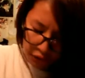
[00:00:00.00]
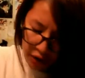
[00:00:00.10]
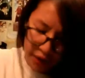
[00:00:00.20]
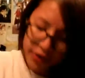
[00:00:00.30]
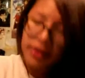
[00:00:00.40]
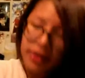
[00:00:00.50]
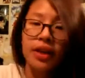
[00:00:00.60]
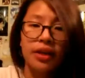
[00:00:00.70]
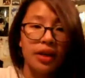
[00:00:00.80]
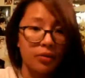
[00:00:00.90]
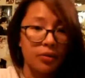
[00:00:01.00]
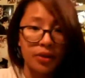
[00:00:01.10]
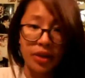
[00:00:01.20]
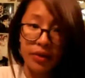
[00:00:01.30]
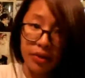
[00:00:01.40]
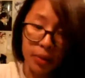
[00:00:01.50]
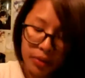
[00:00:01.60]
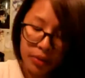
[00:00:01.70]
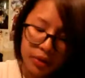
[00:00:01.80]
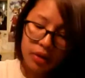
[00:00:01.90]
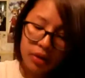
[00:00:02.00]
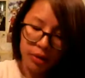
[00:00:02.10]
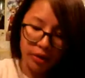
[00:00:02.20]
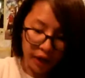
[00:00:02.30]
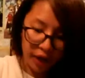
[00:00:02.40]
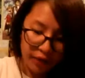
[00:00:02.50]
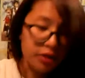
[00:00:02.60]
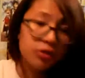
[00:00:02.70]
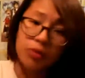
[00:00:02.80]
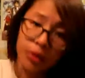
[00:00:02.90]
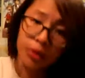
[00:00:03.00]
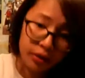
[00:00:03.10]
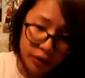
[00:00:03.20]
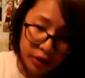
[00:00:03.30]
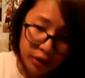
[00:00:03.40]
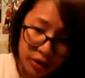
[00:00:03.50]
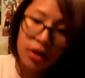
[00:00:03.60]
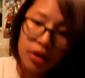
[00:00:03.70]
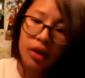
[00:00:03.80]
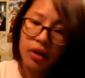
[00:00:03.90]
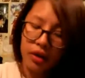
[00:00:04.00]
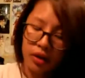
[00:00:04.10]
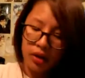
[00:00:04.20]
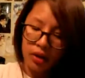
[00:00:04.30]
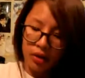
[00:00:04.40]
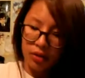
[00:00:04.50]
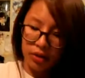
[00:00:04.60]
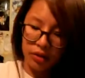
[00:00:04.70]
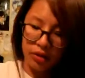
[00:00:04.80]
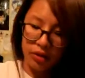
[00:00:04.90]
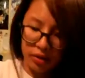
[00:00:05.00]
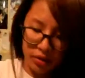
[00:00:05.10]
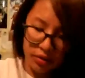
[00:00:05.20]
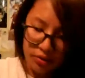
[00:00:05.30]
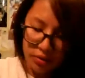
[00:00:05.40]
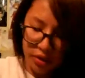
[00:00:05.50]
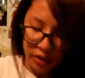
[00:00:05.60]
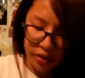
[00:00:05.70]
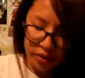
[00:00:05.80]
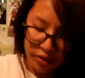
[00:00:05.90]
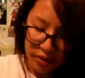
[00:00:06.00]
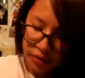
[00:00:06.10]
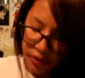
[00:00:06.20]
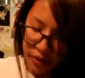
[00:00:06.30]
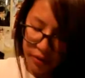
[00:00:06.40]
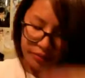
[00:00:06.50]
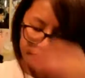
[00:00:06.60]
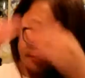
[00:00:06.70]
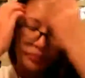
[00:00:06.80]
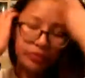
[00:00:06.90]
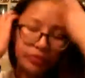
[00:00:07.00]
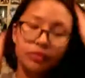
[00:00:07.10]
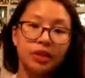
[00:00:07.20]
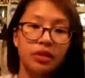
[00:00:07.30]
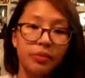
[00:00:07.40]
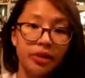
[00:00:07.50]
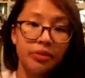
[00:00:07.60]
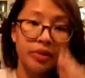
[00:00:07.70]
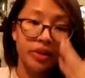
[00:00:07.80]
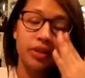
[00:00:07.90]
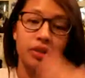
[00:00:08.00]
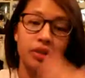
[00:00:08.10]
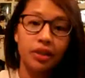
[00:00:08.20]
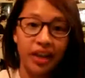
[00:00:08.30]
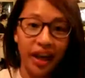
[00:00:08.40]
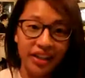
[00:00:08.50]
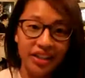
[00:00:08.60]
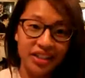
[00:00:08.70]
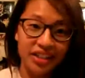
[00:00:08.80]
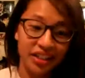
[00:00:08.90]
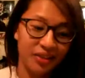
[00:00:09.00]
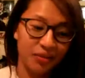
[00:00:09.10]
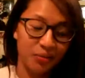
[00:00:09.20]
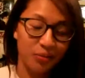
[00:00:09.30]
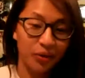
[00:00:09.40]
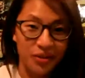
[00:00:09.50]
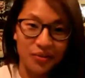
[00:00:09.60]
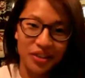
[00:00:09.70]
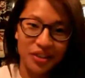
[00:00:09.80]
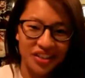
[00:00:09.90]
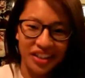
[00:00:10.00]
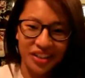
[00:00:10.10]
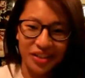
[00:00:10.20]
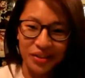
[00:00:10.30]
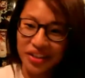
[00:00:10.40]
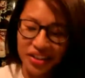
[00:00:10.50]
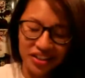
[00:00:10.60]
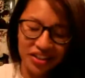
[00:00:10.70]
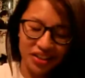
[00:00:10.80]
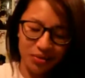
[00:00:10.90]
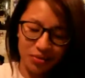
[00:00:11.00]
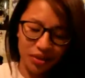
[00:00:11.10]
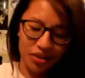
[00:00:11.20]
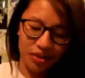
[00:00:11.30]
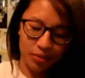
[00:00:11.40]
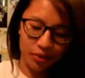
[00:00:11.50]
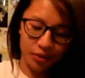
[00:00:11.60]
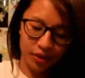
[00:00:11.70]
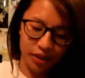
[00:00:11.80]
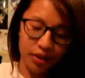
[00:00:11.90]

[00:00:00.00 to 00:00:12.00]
If I haven't, then I will most definitely make one. But if I have, I'll just reblog it for you guys, or I'll just share it or something. So pretty much that is pretty much like directions. It's really simple.